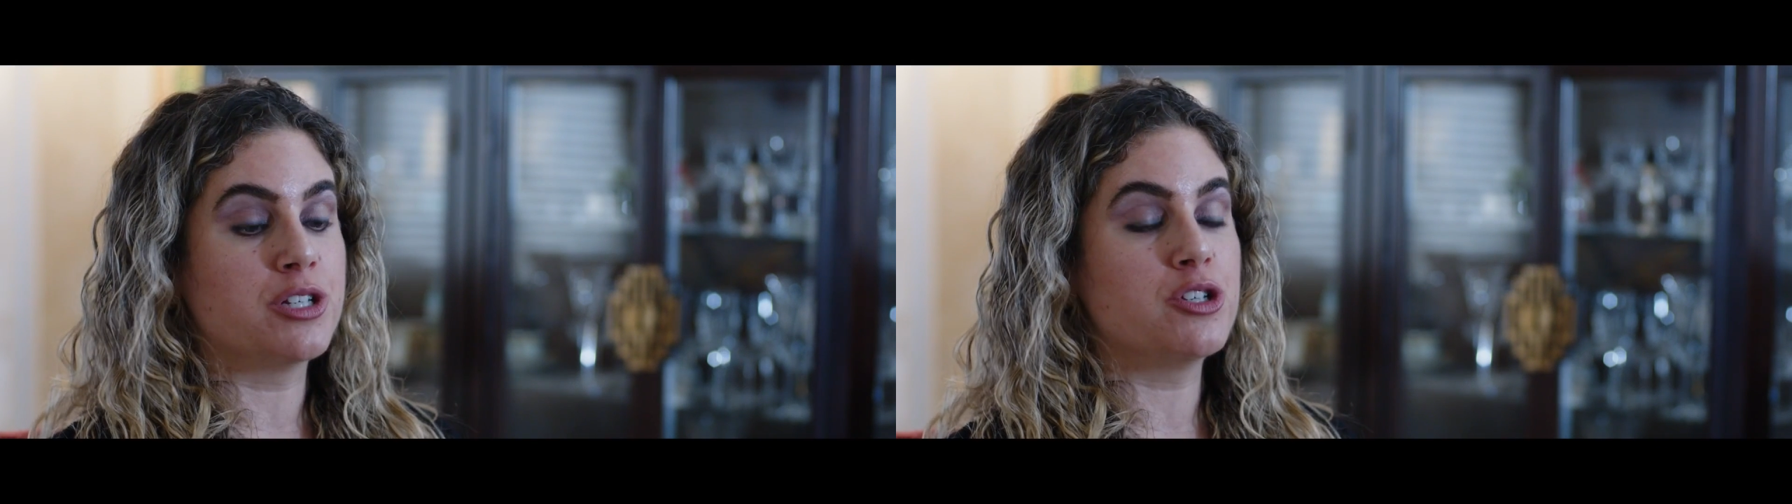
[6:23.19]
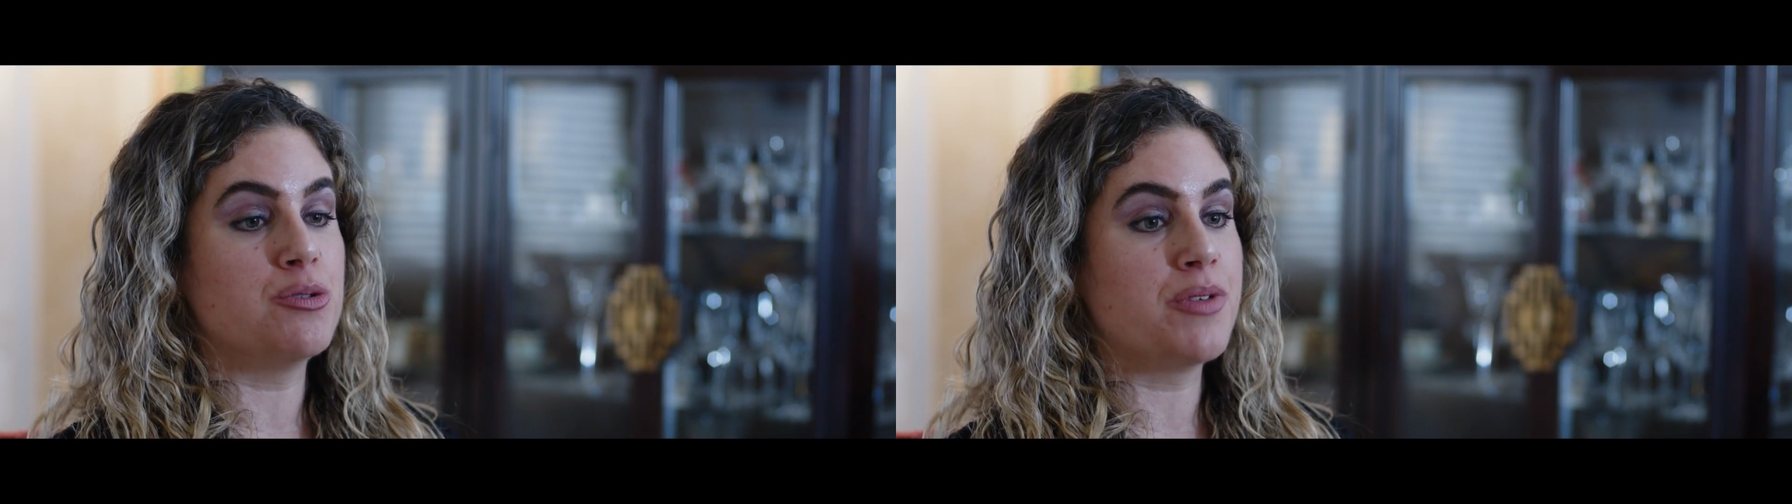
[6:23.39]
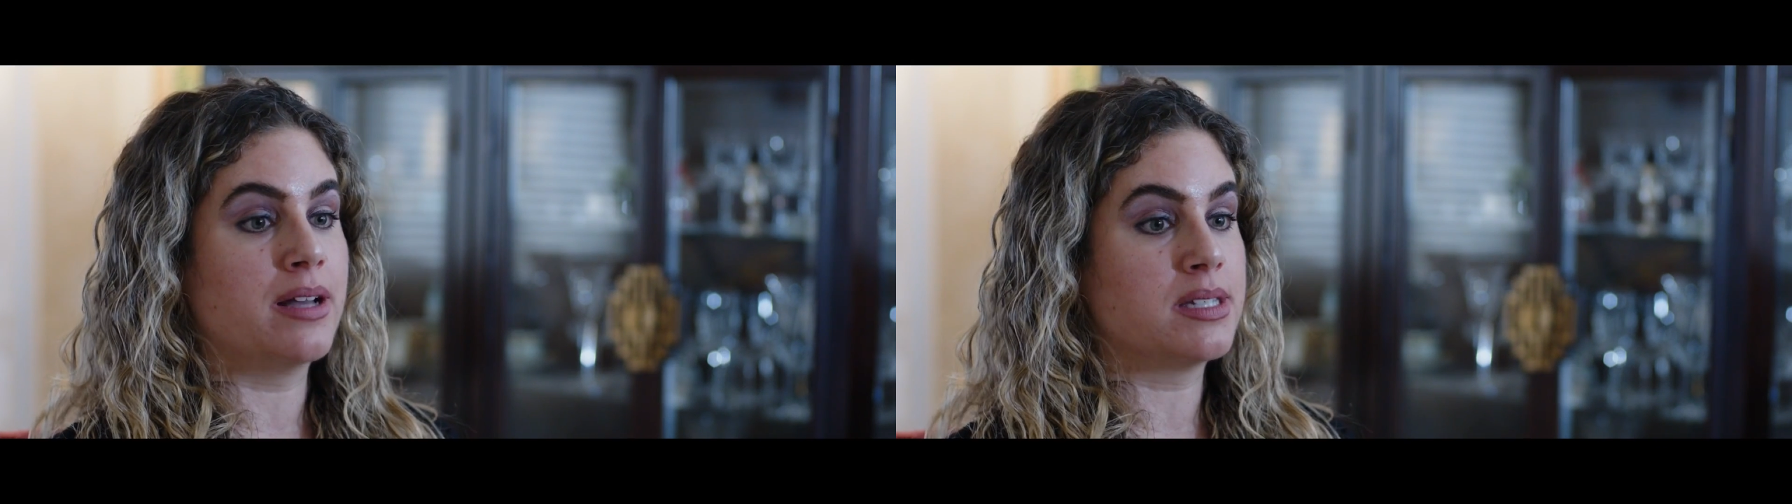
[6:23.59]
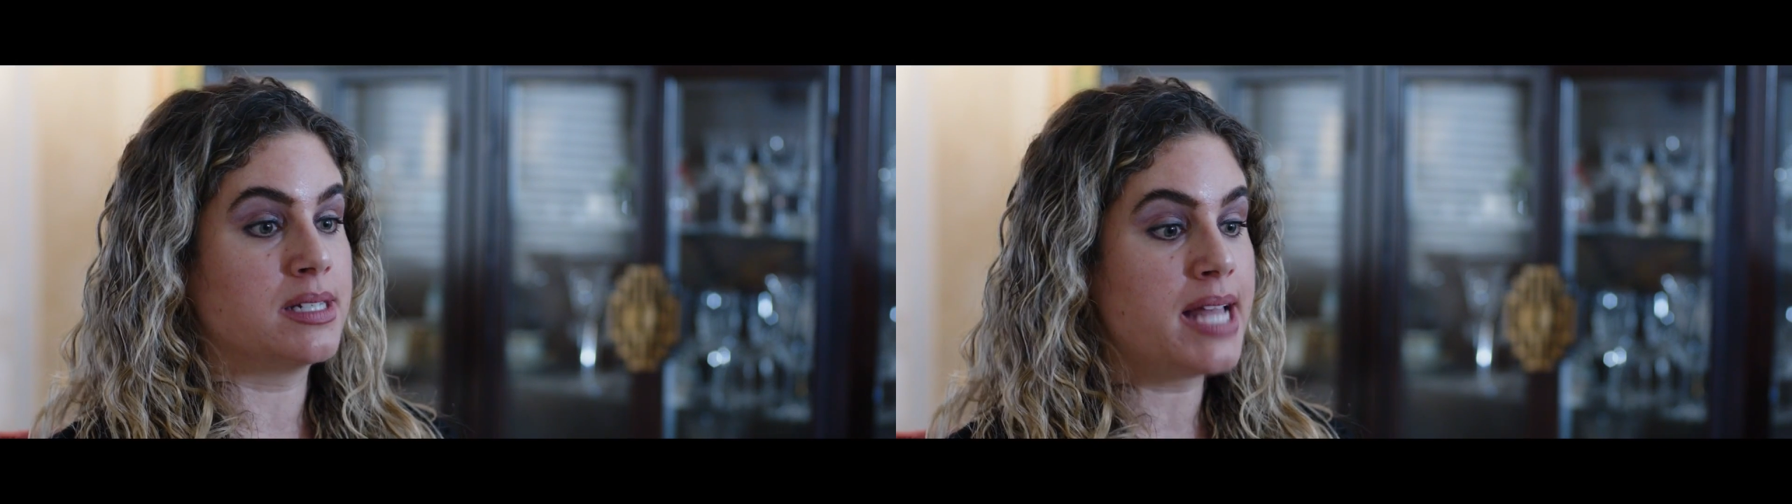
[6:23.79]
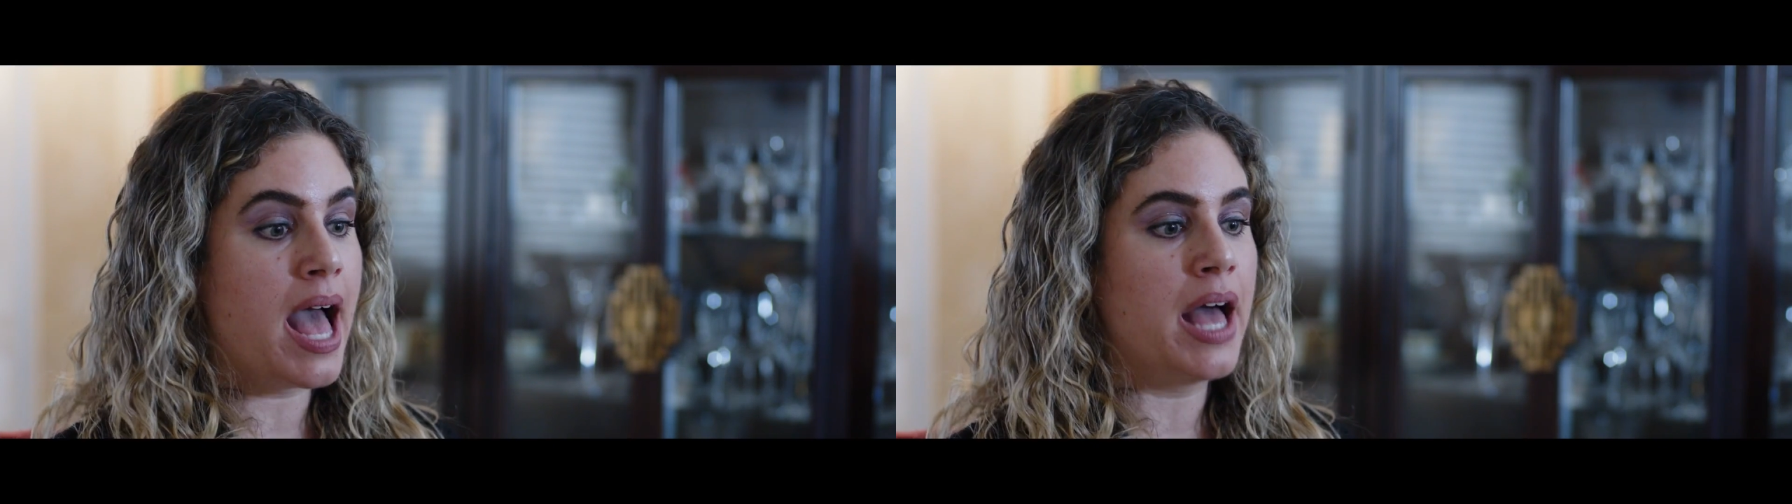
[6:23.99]
in
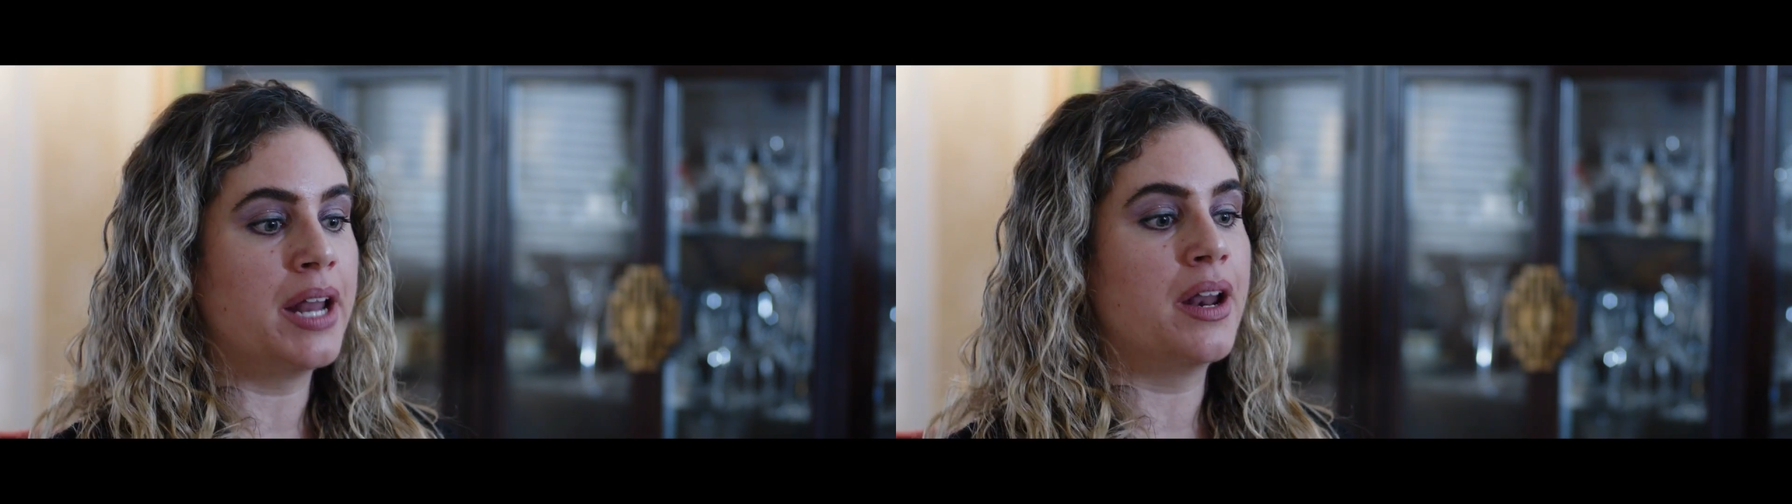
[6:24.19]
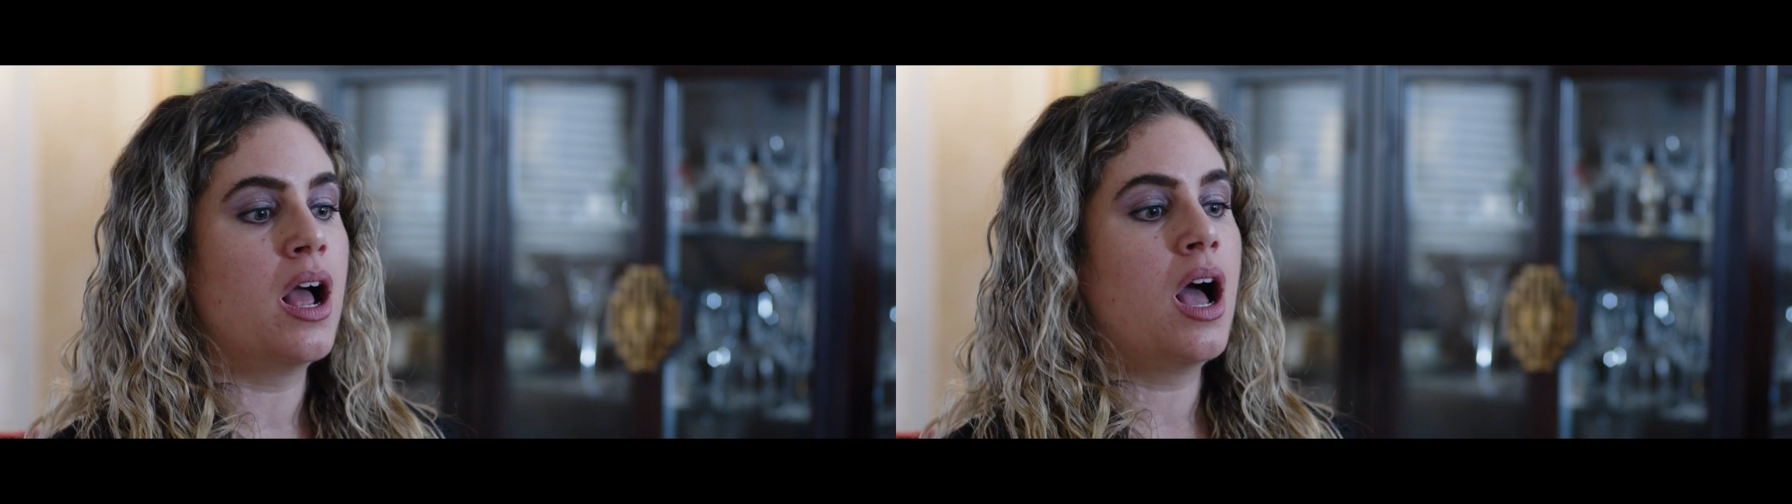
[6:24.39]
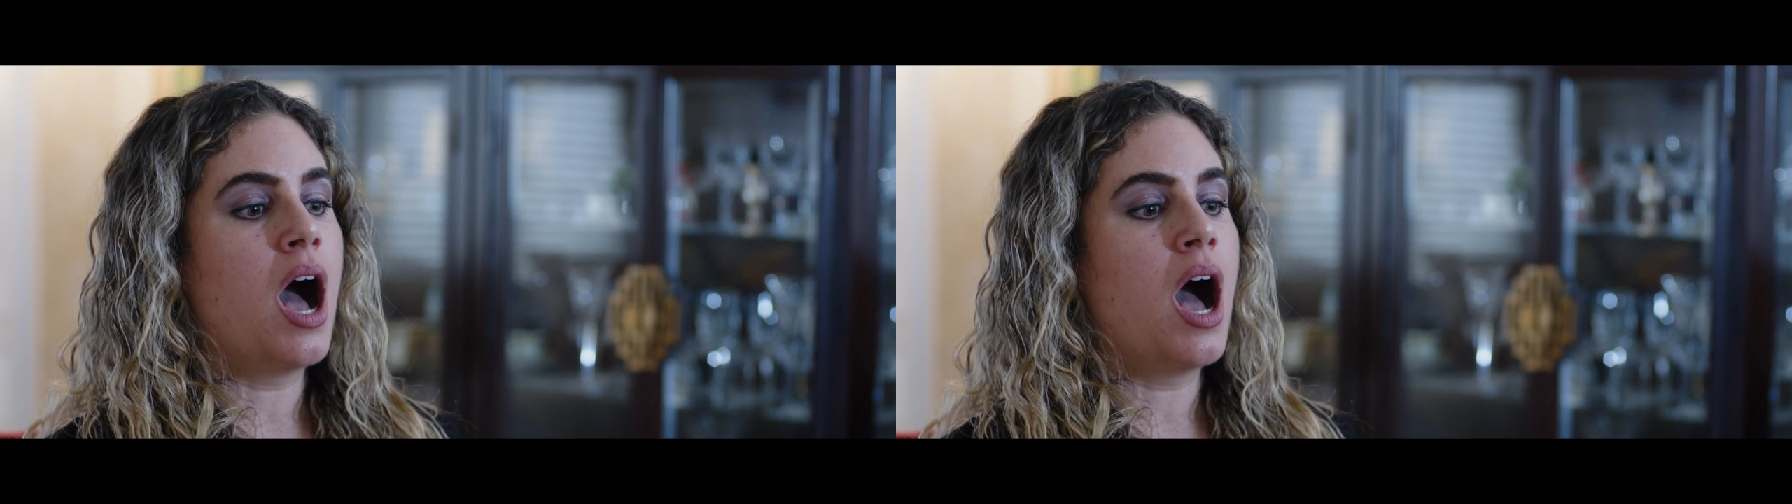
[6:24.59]
2010,